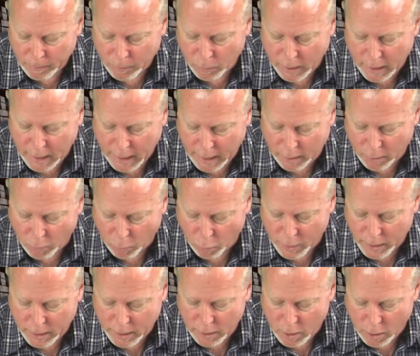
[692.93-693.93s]
We had a
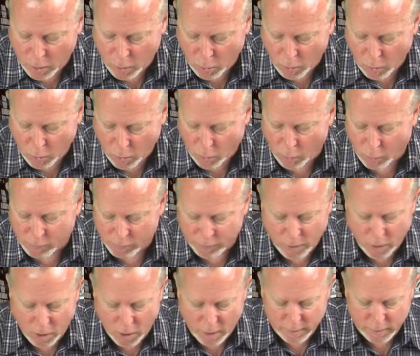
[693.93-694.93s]
window
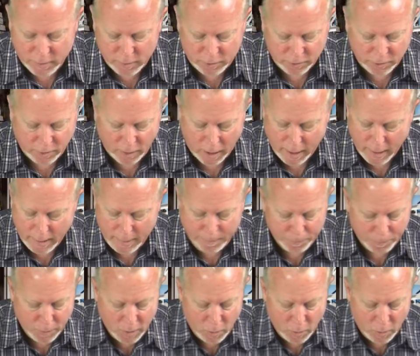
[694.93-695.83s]
over on the side.